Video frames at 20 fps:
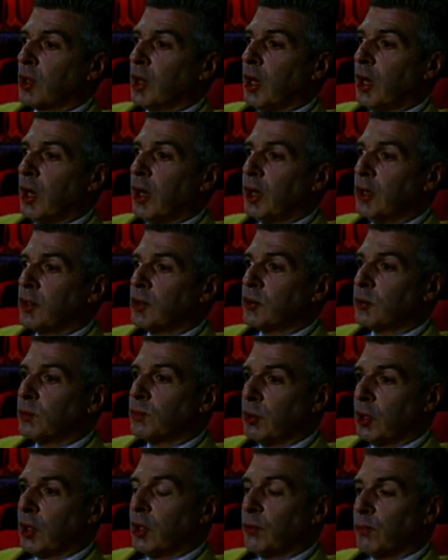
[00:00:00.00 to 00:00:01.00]
And
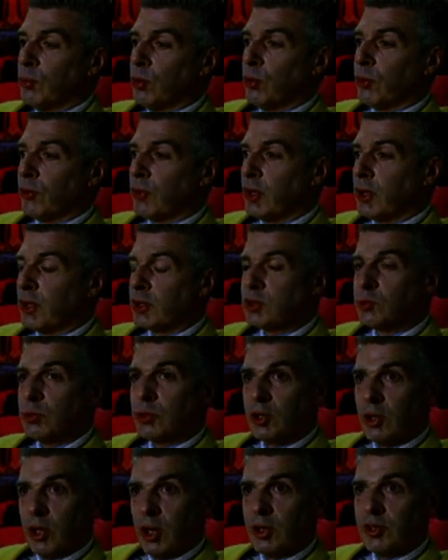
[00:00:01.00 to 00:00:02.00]
Blur, poor things, were
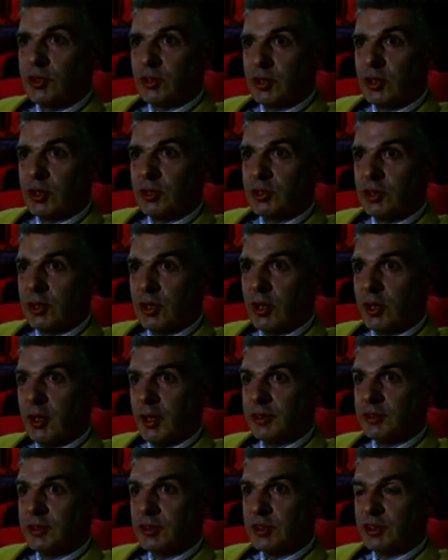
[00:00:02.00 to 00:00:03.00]
cast
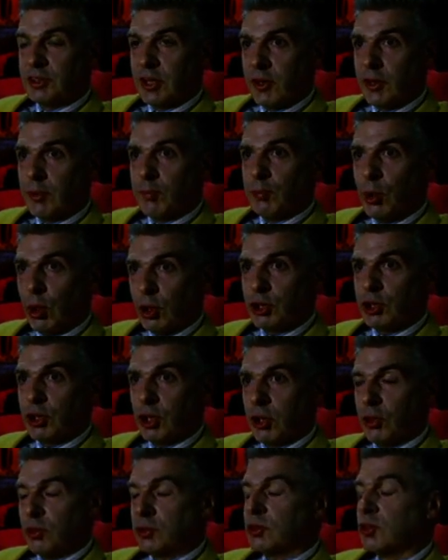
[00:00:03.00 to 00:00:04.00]
as the southern
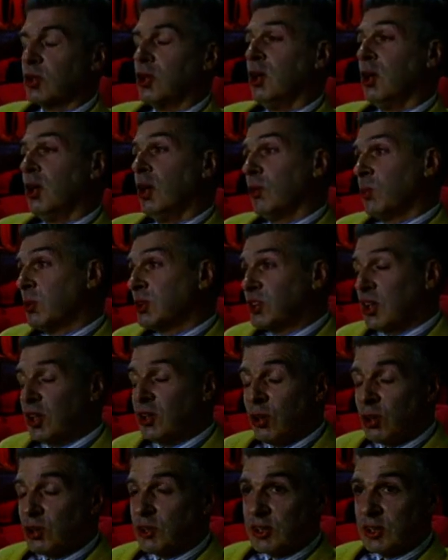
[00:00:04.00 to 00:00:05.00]
poshos, which they're
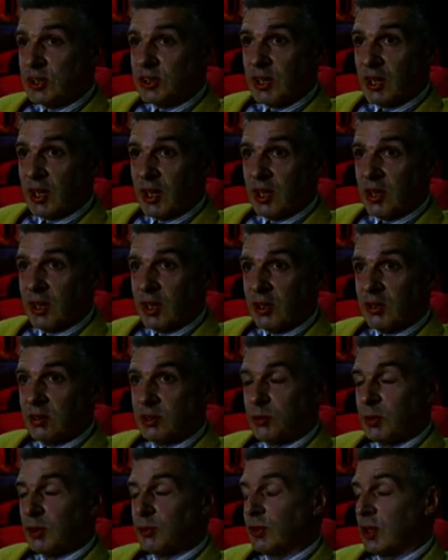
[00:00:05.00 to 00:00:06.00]
not entirely,
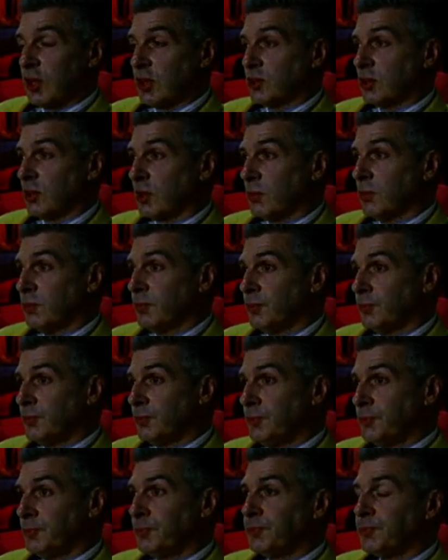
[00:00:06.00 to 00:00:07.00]
to be fair to
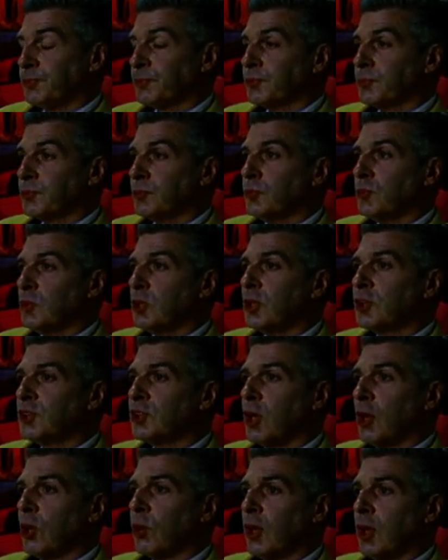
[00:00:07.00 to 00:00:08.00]
them.
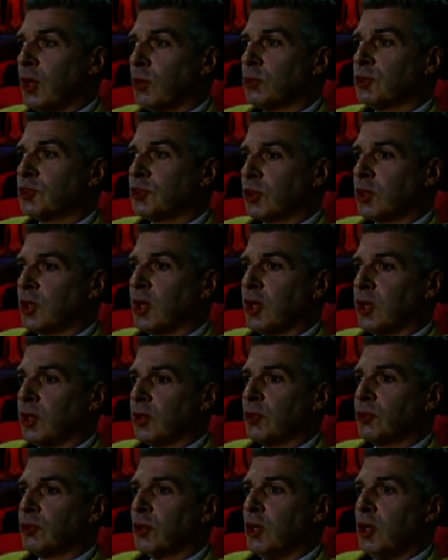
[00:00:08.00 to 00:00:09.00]
So it was the kind
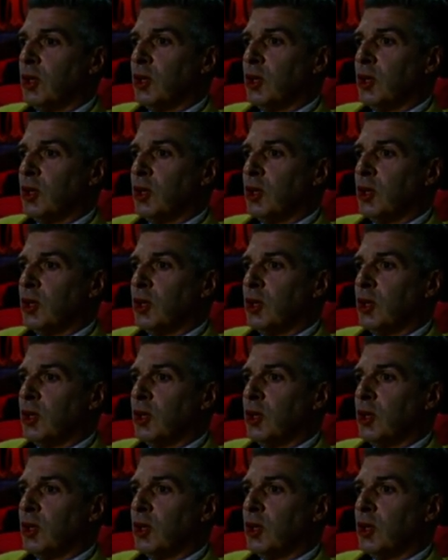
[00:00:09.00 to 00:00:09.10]
of,